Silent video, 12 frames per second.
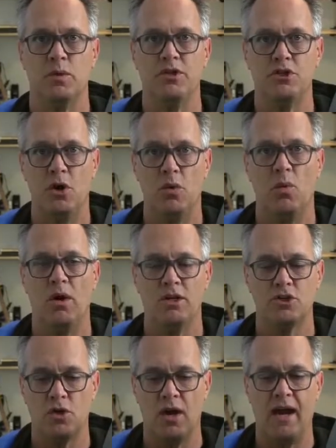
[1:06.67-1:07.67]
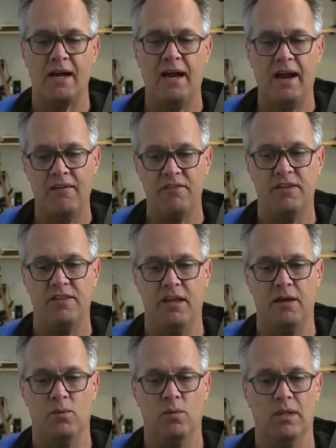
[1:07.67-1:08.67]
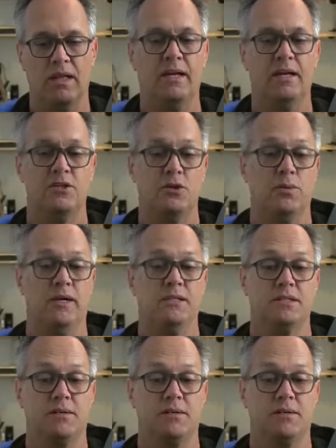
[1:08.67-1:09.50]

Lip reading: We don't want to track everything related to risk.